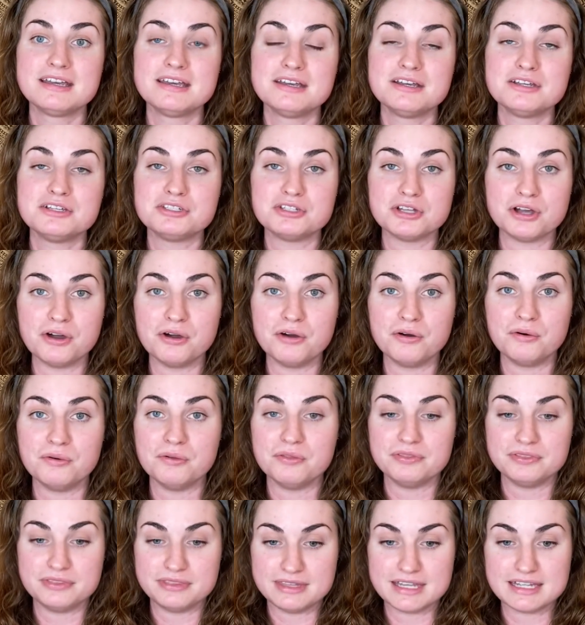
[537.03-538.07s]

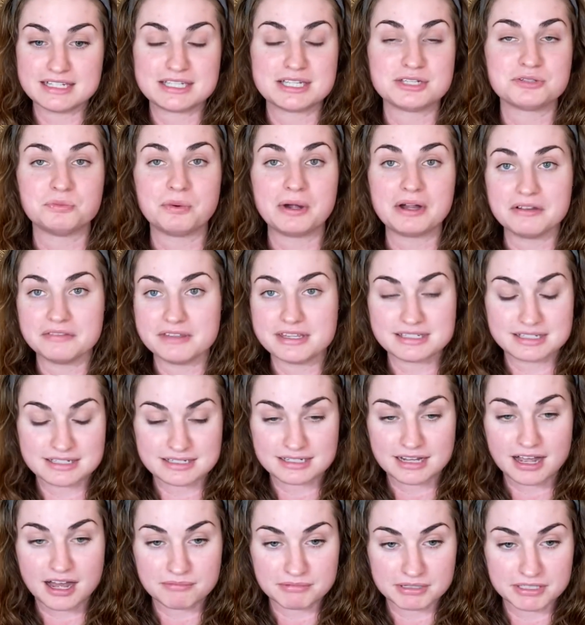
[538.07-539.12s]
So this is where this is
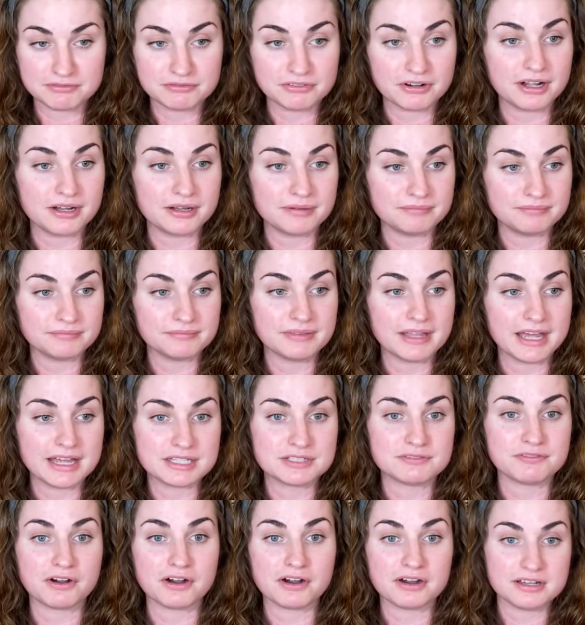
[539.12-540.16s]
coming from as far